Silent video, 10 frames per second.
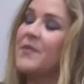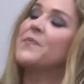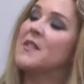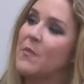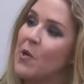To
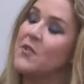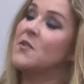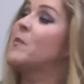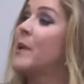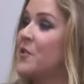Brussels, to
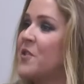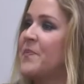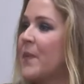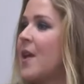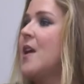
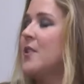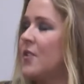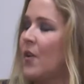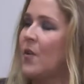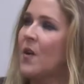Belgium. So
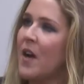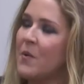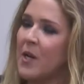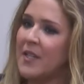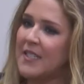I
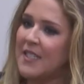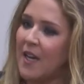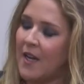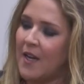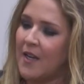worked
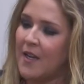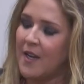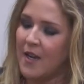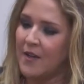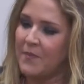
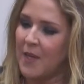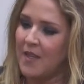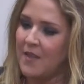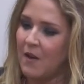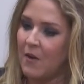in
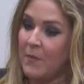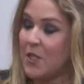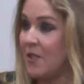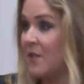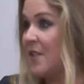our
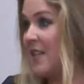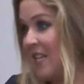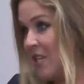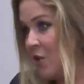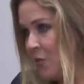mission to the
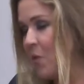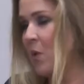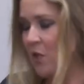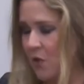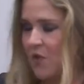EU, or what
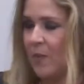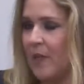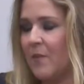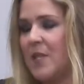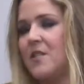used to be our
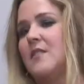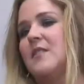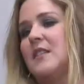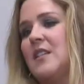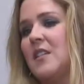mission to the
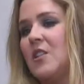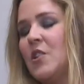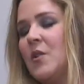EU,